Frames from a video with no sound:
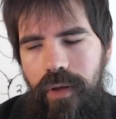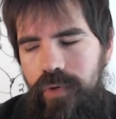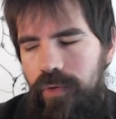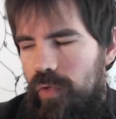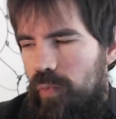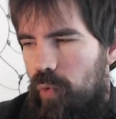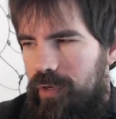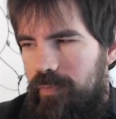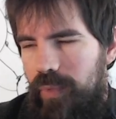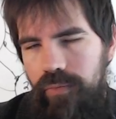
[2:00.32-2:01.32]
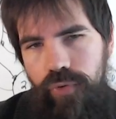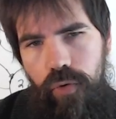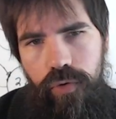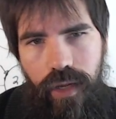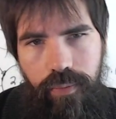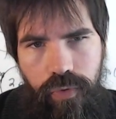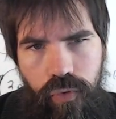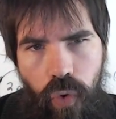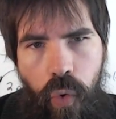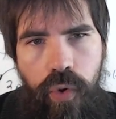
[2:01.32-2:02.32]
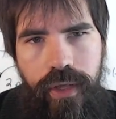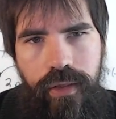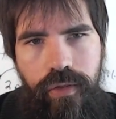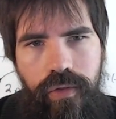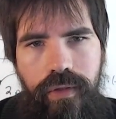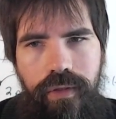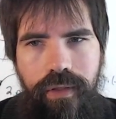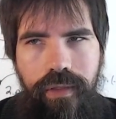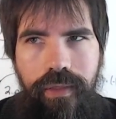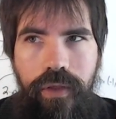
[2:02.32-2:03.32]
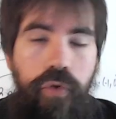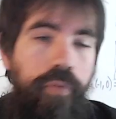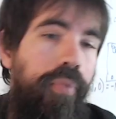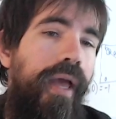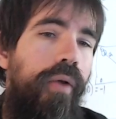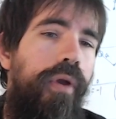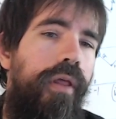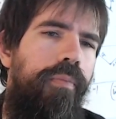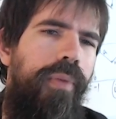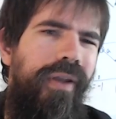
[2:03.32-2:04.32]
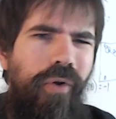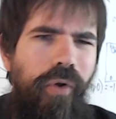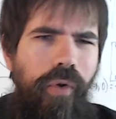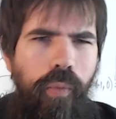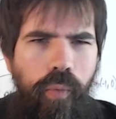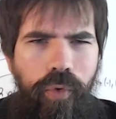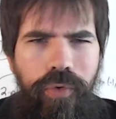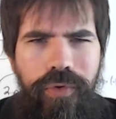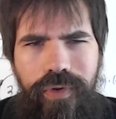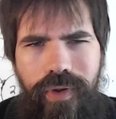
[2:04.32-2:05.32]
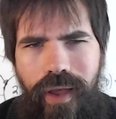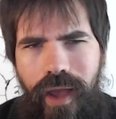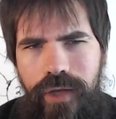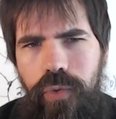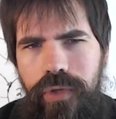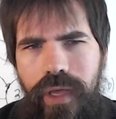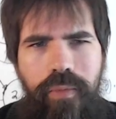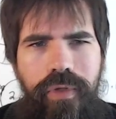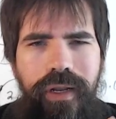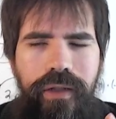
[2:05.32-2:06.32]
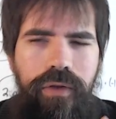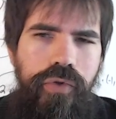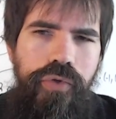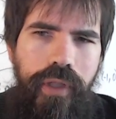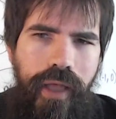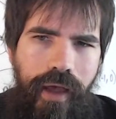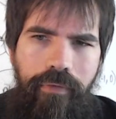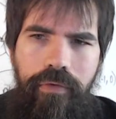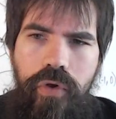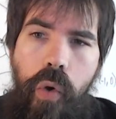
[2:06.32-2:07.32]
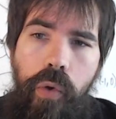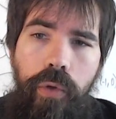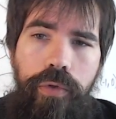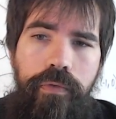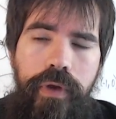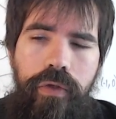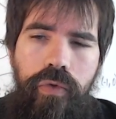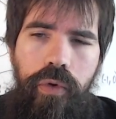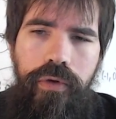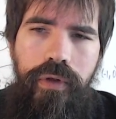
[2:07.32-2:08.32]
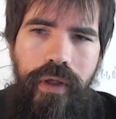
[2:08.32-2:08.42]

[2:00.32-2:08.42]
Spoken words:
to this point have been prototypes, toys that you could play with, but weren't actual games. They didn't usually have goals of any sort.